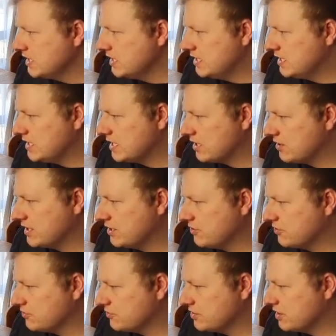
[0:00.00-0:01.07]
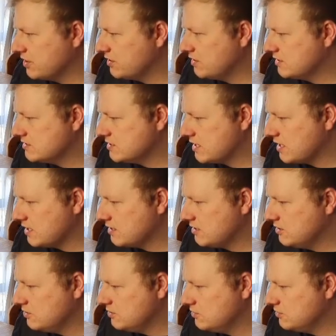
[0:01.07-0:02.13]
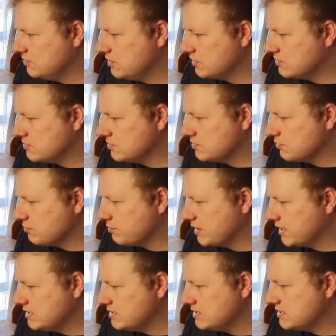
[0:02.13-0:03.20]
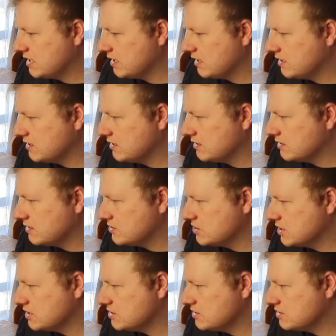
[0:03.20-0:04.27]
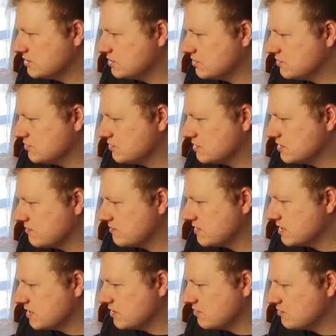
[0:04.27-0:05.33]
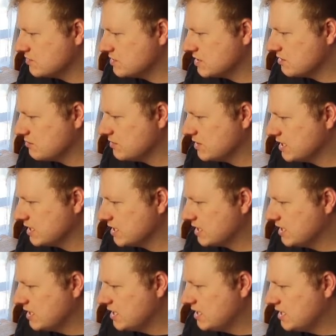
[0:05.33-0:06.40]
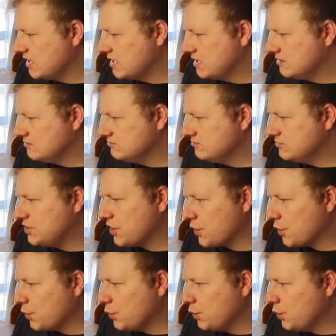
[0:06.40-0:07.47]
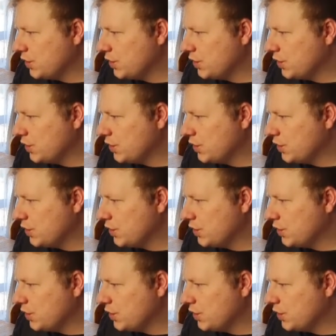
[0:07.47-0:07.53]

now click on your donut, add new, go to your base color here, change this to something resembling dough,